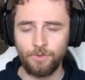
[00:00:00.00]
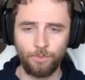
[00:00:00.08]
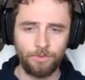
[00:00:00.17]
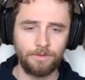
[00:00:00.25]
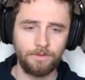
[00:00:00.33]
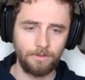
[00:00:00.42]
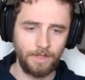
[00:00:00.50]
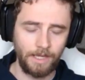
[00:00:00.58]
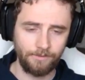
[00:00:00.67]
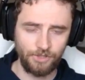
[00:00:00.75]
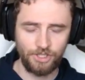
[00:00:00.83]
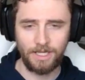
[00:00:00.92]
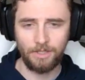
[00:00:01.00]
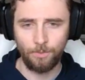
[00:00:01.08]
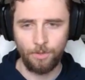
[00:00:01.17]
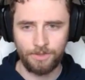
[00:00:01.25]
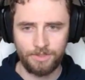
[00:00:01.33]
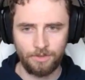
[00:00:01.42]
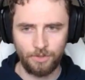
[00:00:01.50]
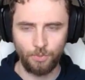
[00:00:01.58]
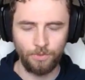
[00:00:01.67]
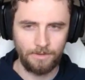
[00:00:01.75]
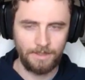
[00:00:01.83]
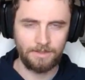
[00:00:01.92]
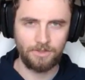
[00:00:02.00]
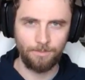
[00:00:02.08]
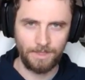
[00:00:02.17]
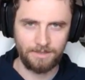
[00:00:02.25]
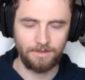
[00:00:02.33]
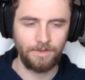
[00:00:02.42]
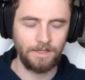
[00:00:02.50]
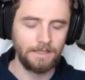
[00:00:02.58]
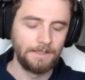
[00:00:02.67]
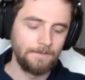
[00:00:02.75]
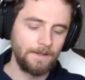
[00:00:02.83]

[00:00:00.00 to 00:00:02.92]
You wouldn't have shallow water, and you wouldn't intermix the thing.